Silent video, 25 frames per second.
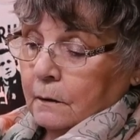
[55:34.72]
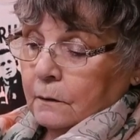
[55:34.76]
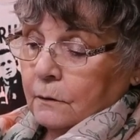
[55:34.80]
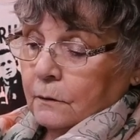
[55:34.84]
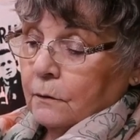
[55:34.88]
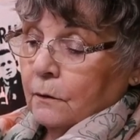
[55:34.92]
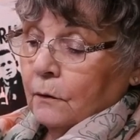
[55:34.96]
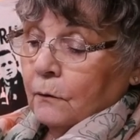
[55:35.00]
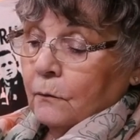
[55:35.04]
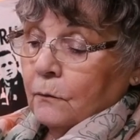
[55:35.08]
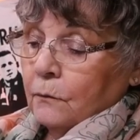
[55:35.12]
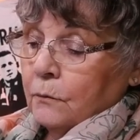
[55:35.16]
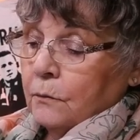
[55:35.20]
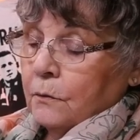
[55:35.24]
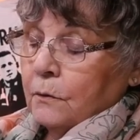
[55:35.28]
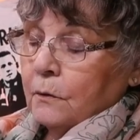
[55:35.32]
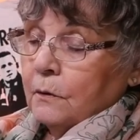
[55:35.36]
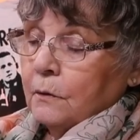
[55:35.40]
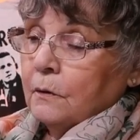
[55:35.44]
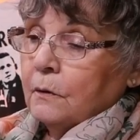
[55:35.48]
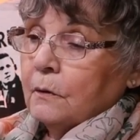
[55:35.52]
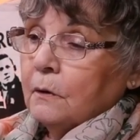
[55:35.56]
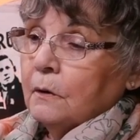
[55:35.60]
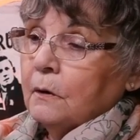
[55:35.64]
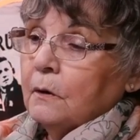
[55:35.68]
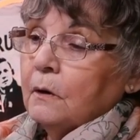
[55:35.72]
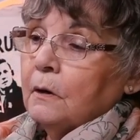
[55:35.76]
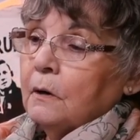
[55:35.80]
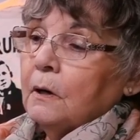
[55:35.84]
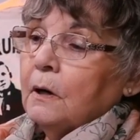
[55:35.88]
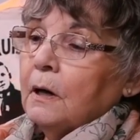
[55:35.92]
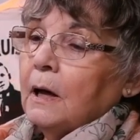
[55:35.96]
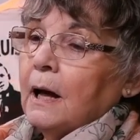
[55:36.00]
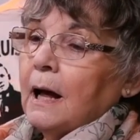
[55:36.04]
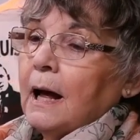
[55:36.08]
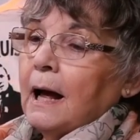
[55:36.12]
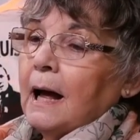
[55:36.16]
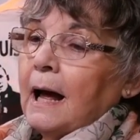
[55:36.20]
No.
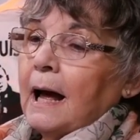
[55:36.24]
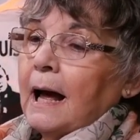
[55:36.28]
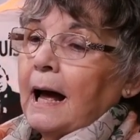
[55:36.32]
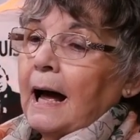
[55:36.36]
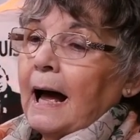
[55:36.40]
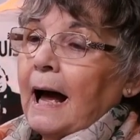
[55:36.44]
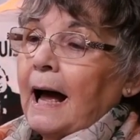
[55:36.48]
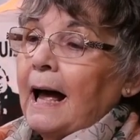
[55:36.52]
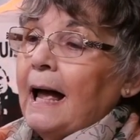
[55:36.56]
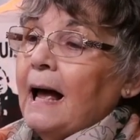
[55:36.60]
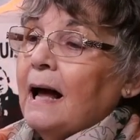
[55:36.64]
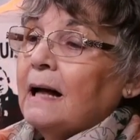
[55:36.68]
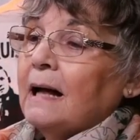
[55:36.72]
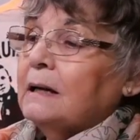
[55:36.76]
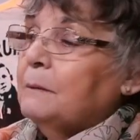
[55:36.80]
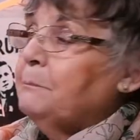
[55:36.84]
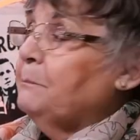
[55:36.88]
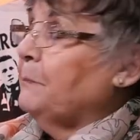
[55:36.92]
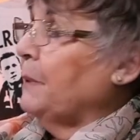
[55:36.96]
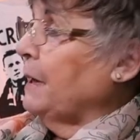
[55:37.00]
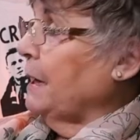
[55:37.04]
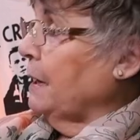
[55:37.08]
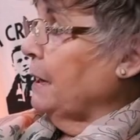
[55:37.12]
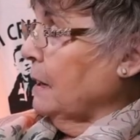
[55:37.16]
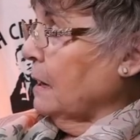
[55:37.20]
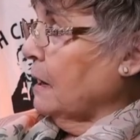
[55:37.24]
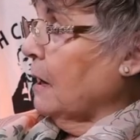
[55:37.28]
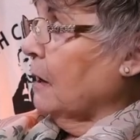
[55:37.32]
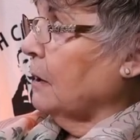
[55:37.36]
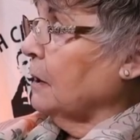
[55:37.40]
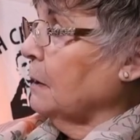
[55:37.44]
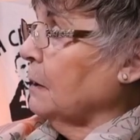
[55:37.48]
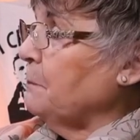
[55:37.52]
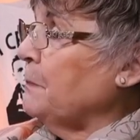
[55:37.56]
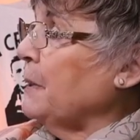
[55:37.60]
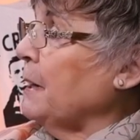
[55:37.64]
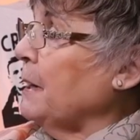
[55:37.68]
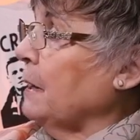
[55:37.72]
I had a beer,
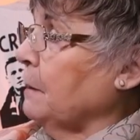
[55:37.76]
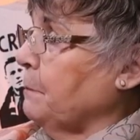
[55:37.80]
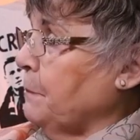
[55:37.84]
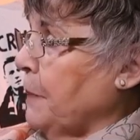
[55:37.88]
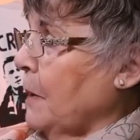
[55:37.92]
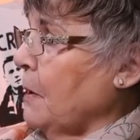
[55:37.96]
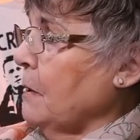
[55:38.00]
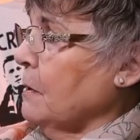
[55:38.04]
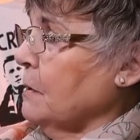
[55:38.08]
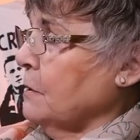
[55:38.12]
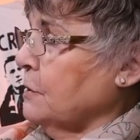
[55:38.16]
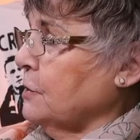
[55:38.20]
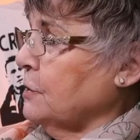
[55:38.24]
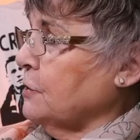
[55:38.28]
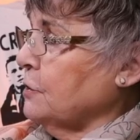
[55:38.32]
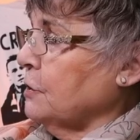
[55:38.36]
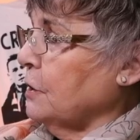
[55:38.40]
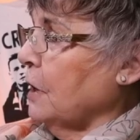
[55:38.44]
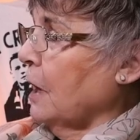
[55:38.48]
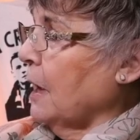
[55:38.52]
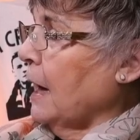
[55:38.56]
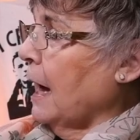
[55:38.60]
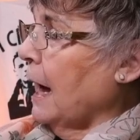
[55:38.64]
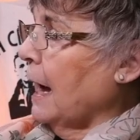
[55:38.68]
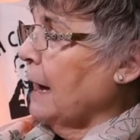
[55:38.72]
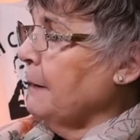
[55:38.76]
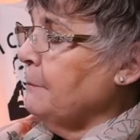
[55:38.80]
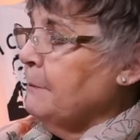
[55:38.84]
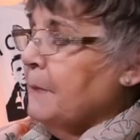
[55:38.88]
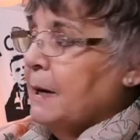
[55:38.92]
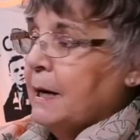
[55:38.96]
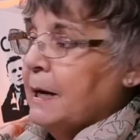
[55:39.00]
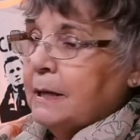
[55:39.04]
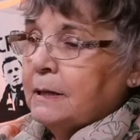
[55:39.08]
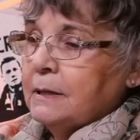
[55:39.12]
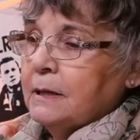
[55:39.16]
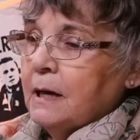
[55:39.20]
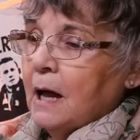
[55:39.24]
got a beer box. Now, I
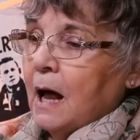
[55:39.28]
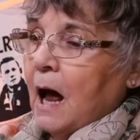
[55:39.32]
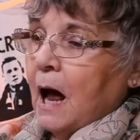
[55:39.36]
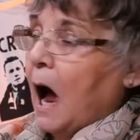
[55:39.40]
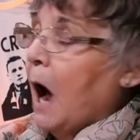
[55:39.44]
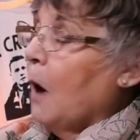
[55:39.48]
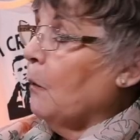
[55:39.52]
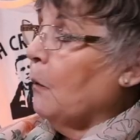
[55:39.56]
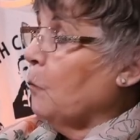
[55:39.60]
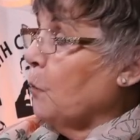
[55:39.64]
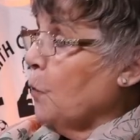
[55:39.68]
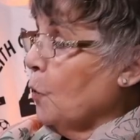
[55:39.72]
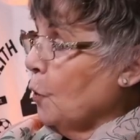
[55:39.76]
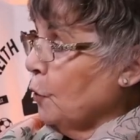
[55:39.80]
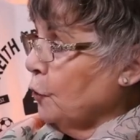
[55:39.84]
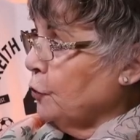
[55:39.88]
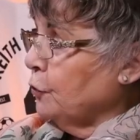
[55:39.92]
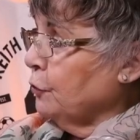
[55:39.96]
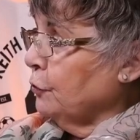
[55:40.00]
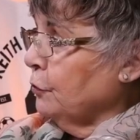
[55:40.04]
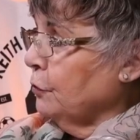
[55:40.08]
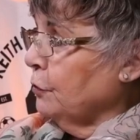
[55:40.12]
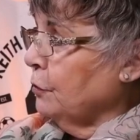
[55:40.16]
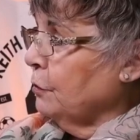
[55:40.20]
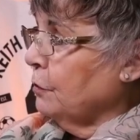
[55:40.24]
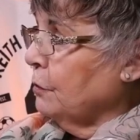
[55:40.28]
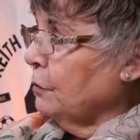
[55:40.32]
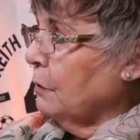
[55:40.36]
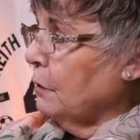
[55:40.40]
mean a wooden